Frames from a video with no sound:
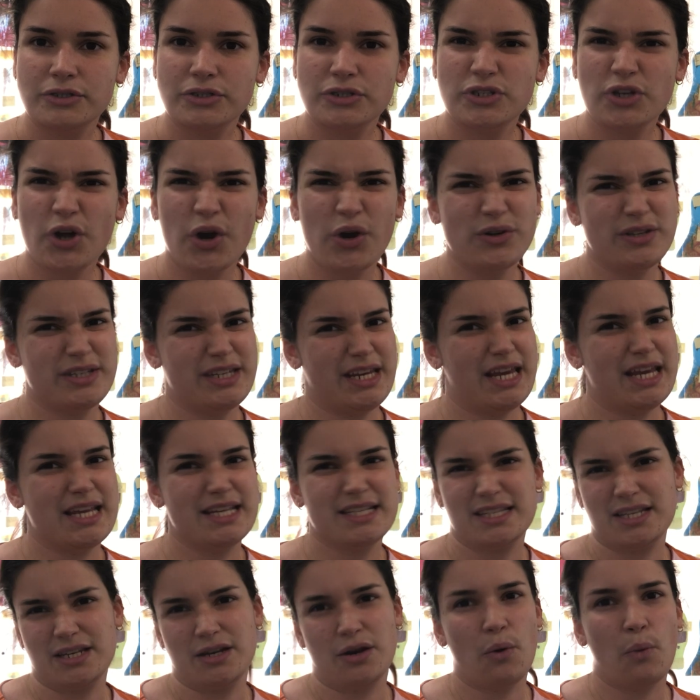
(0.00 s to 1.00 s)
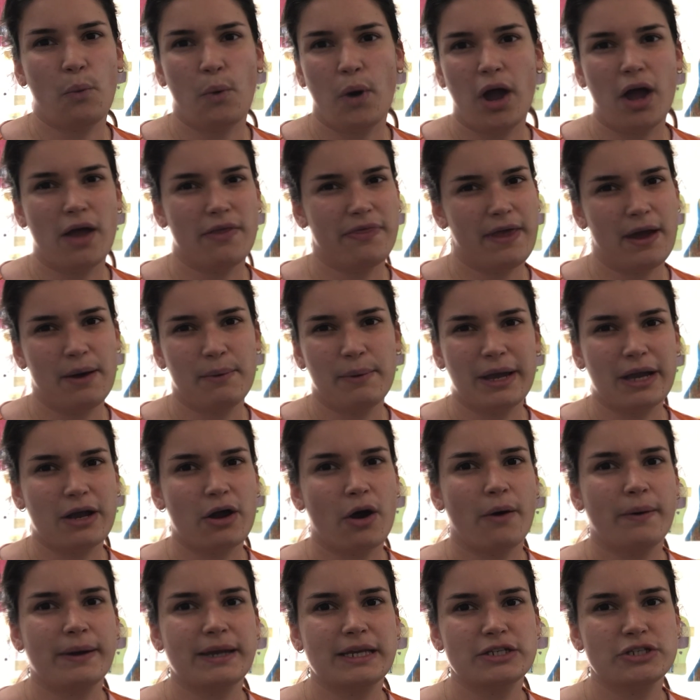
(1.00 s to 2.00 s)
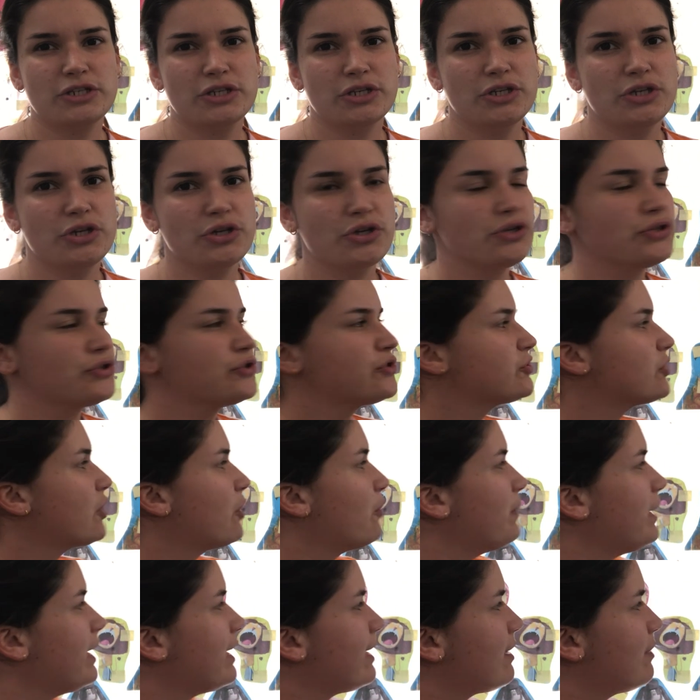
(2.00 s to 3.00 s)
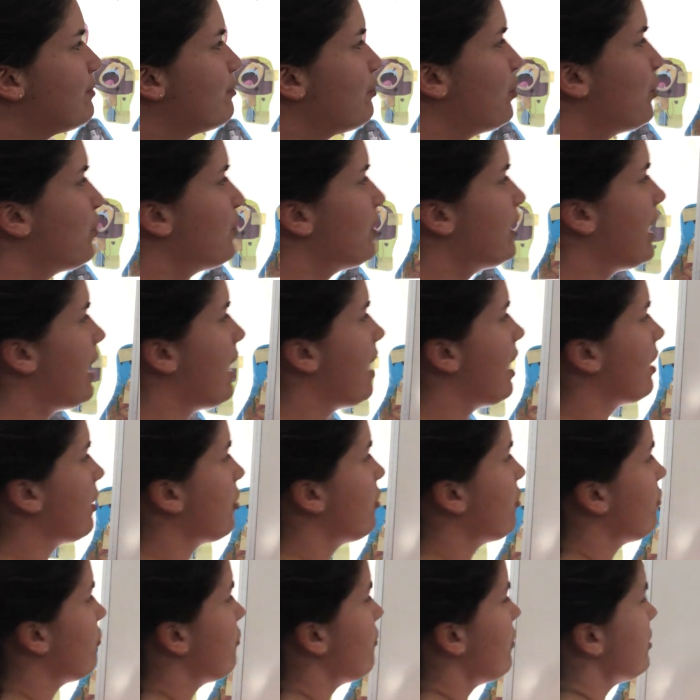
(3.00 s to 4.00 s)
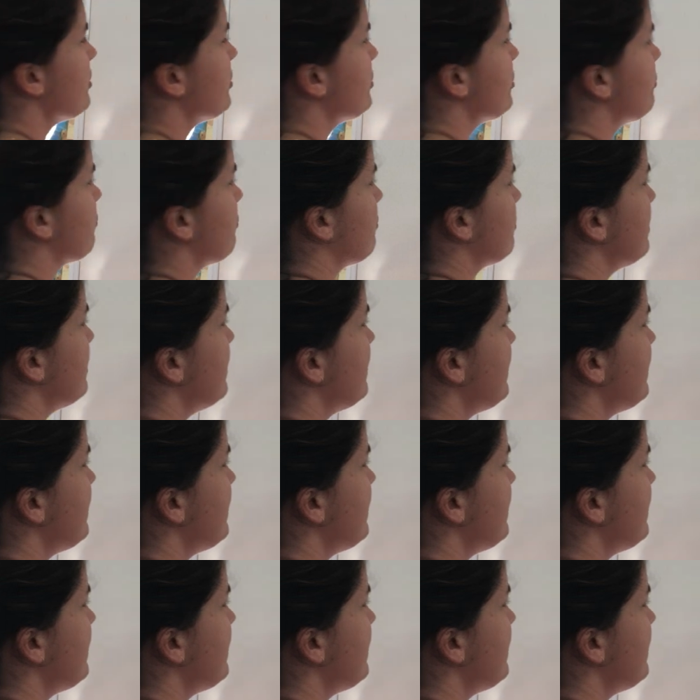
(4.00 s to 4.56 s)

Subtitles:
Dote isn't a word that we're going to use, so we can put a cross through